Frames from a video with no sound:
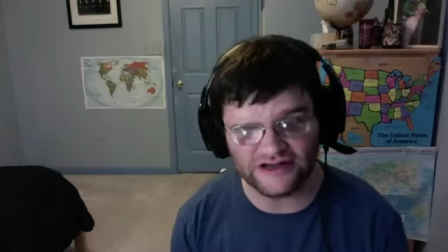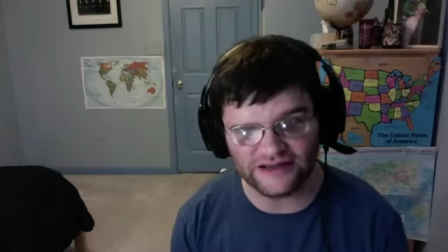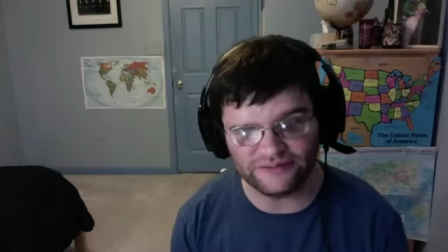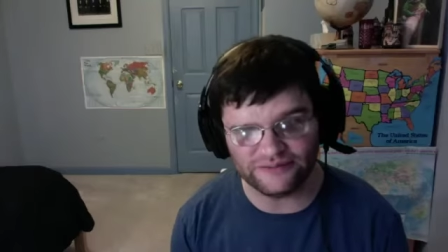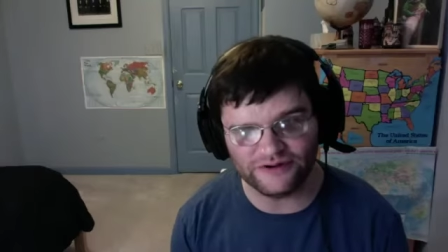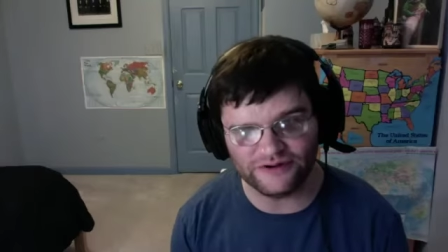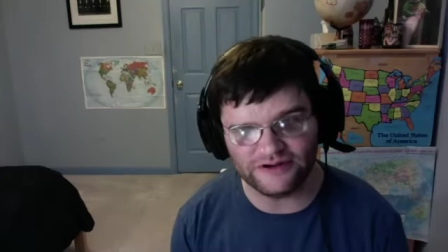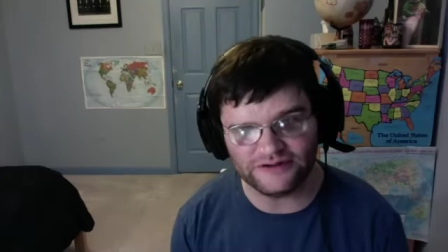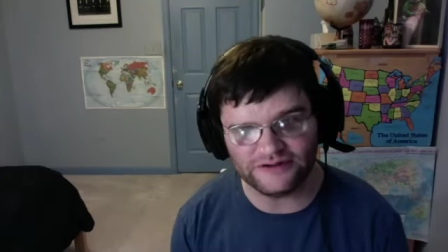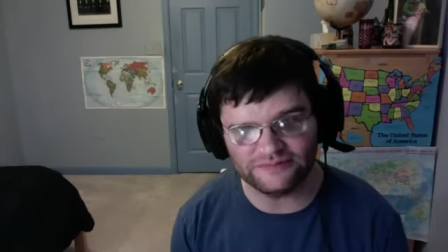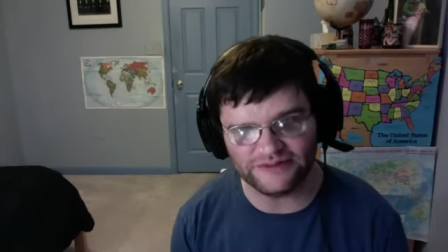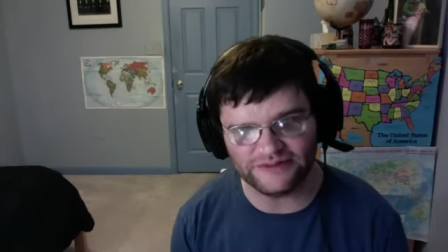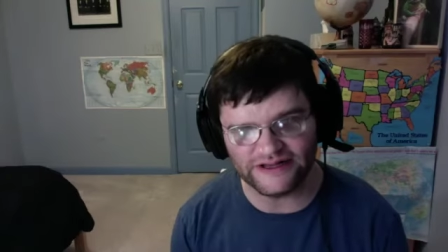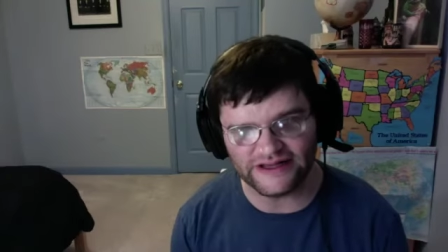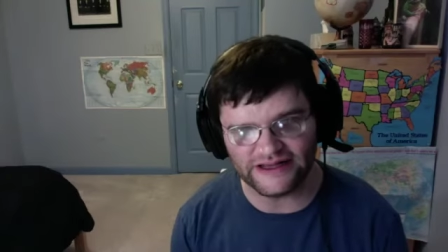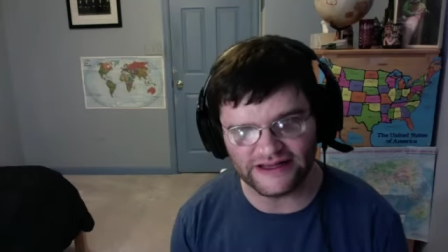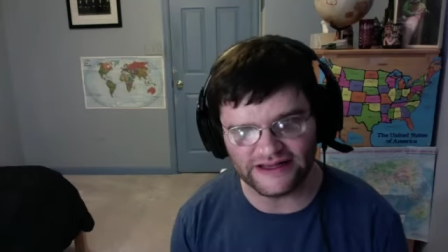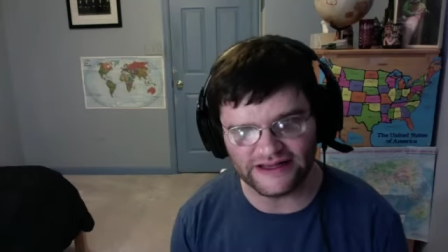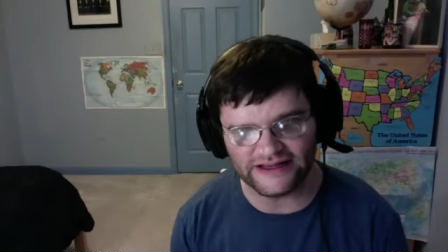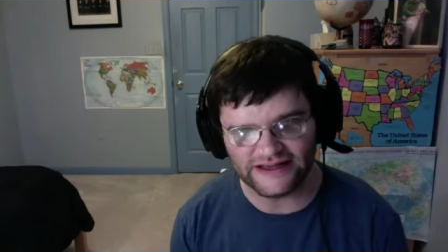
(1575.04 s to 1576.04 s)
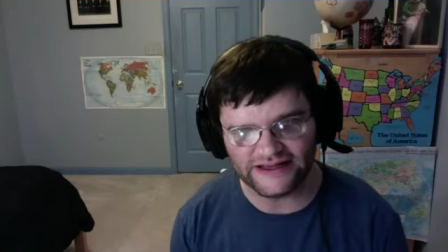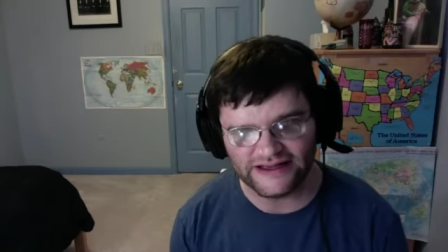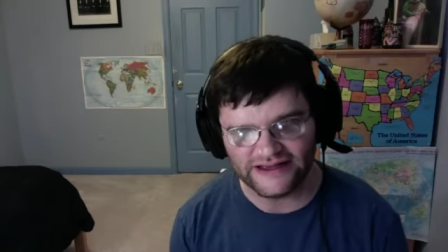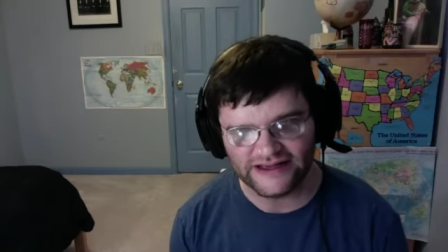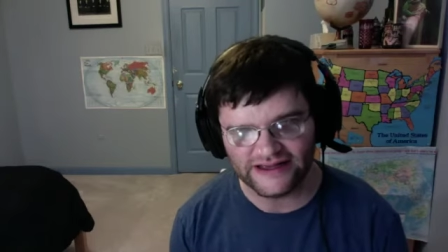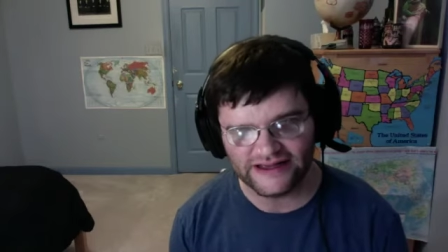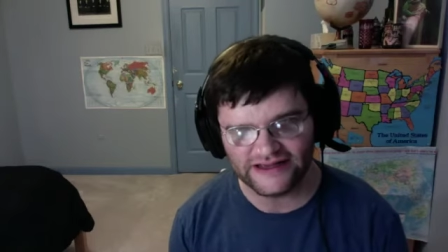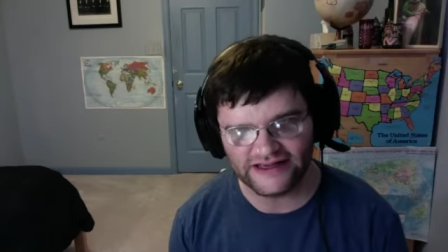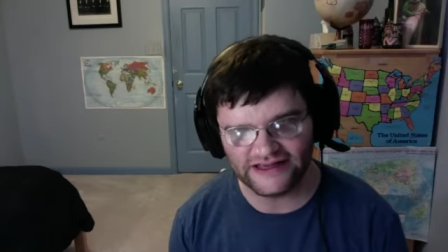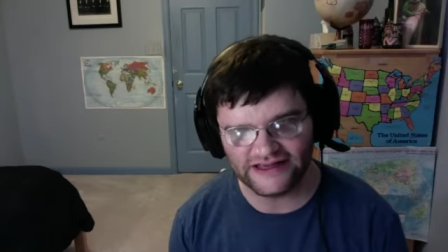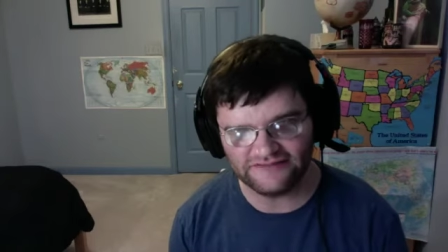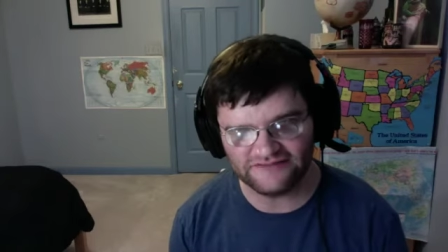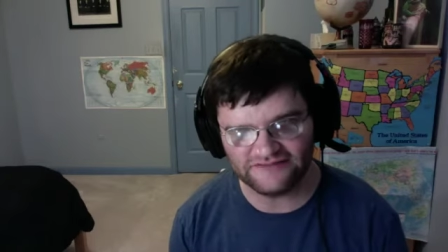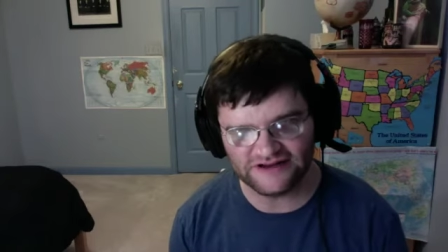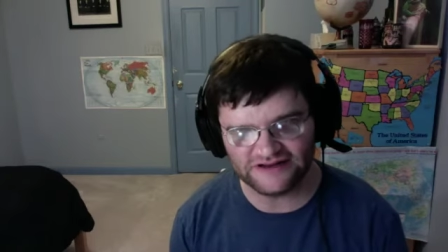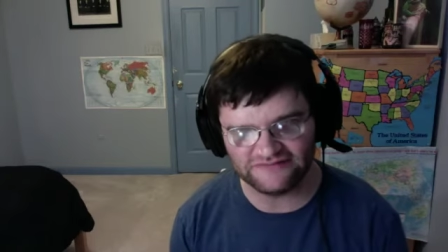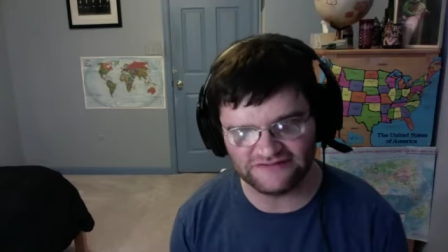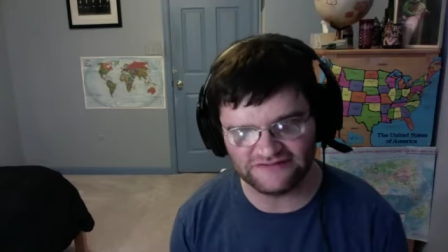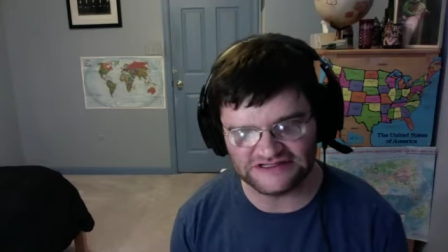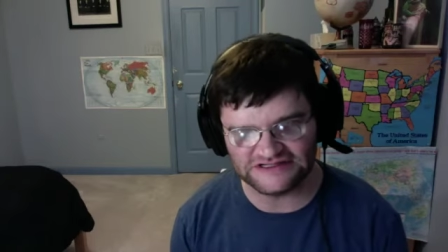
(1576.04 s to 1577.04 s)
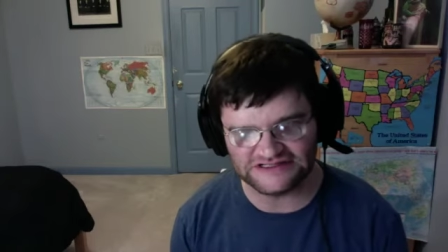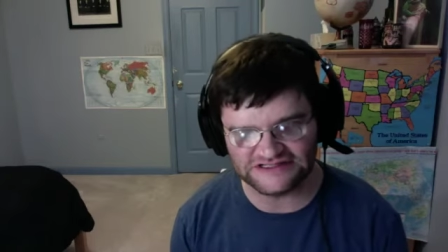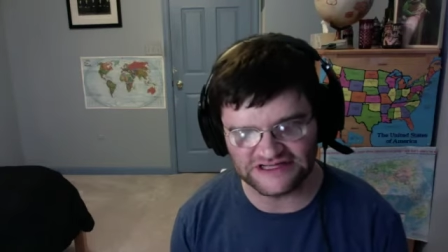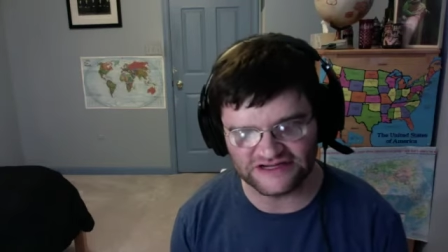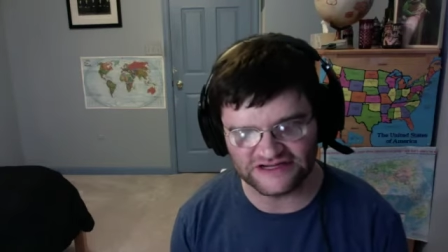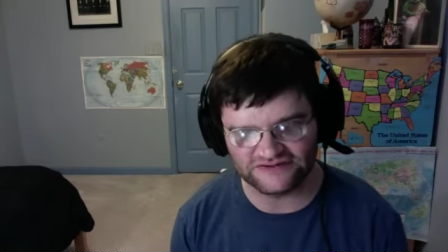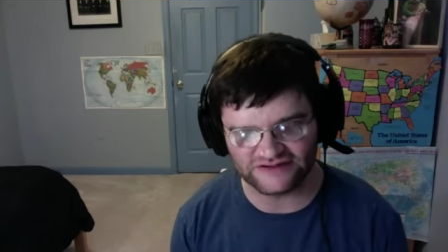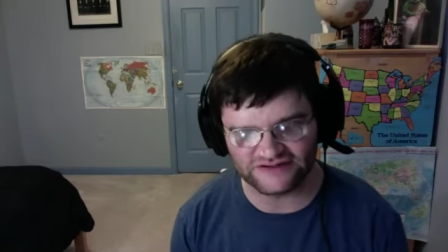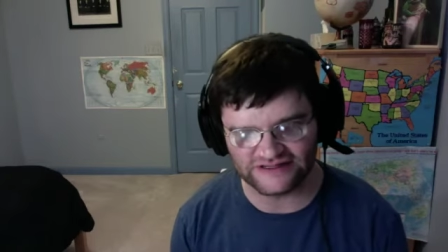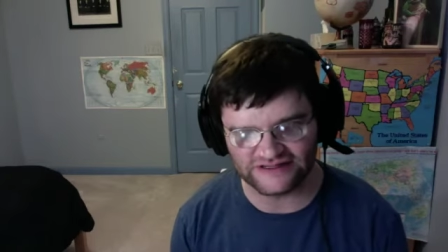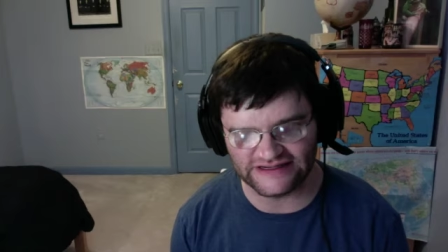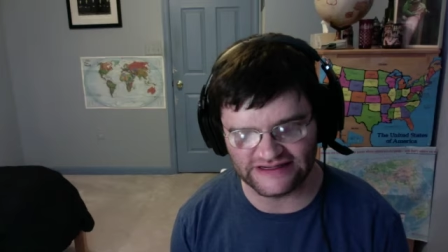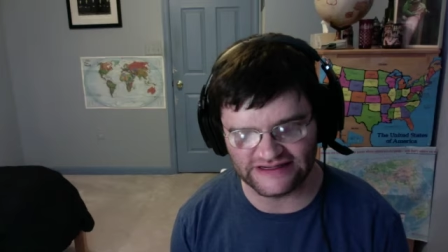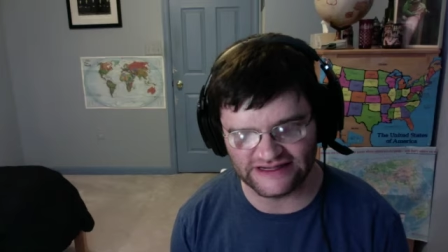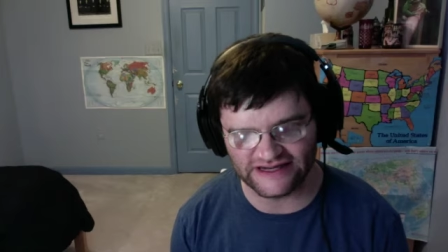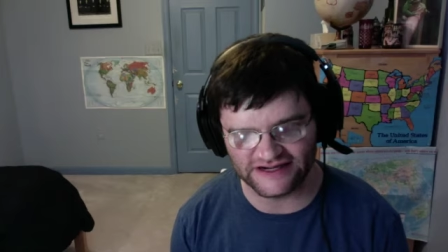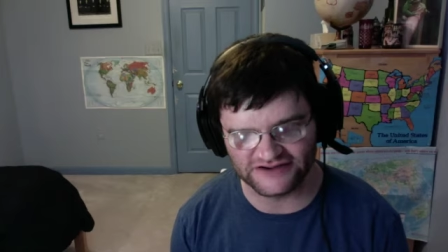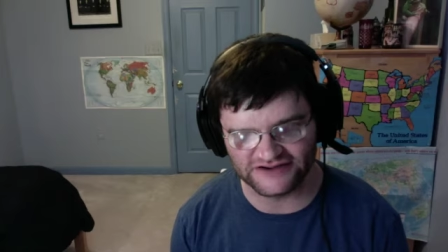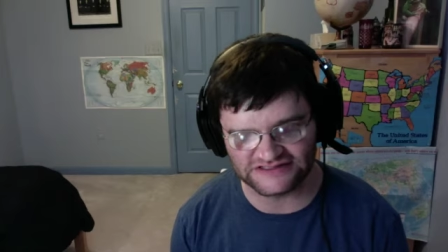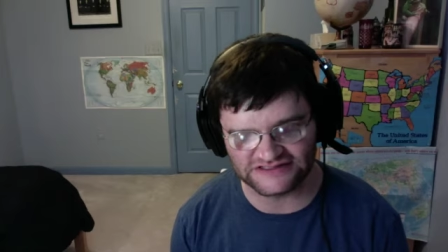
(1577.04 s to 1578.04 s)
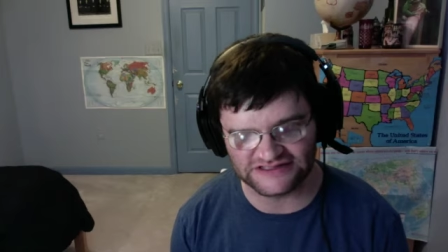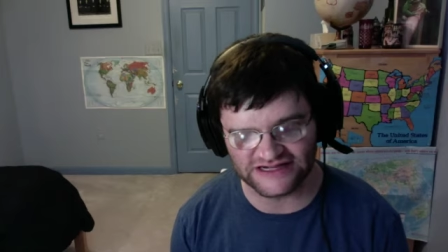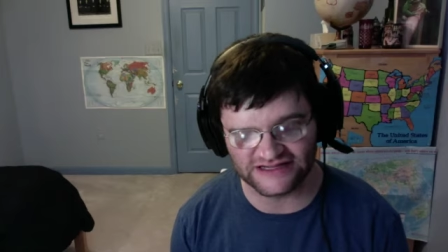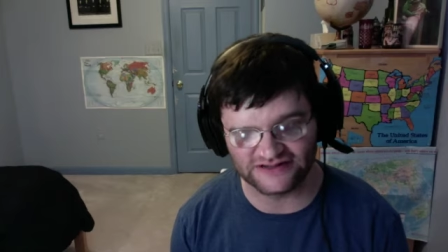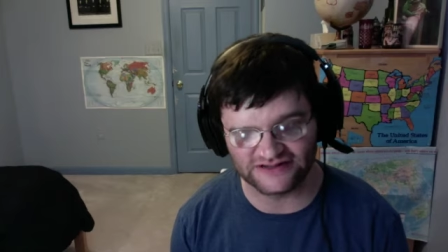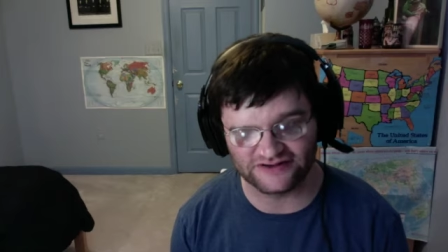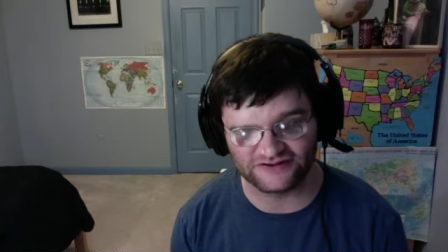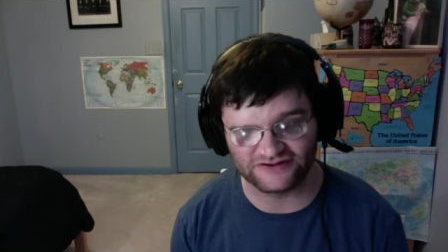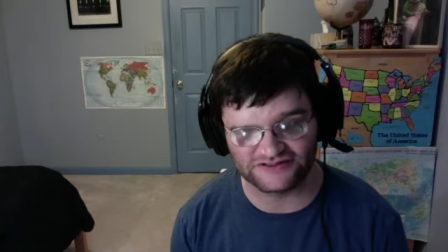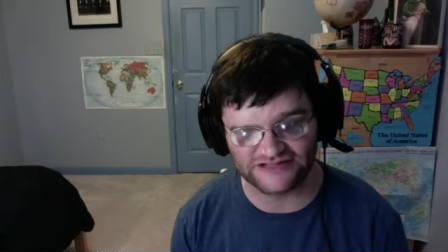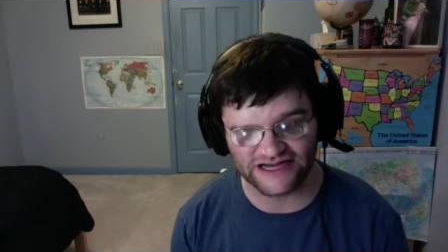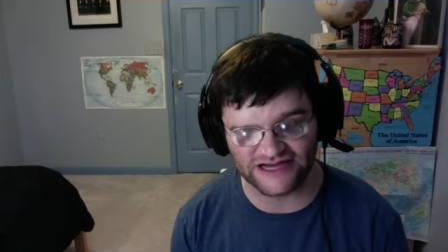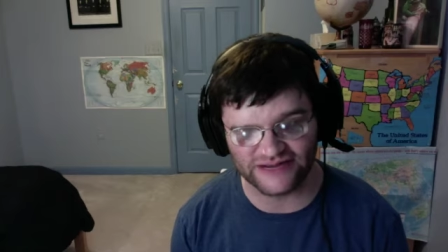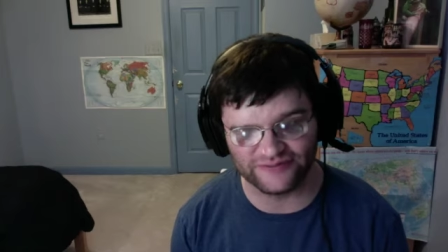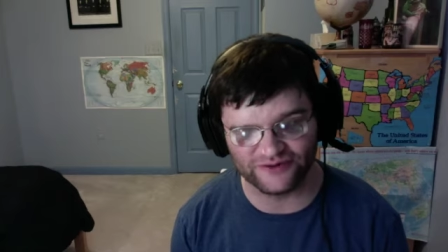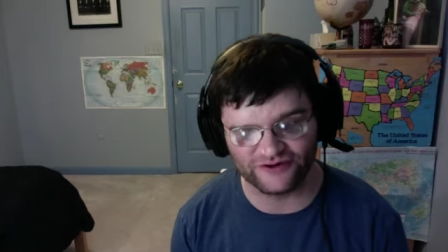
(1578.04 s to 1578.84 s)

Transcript: it wouldn't be even if he secretly did understand the whole time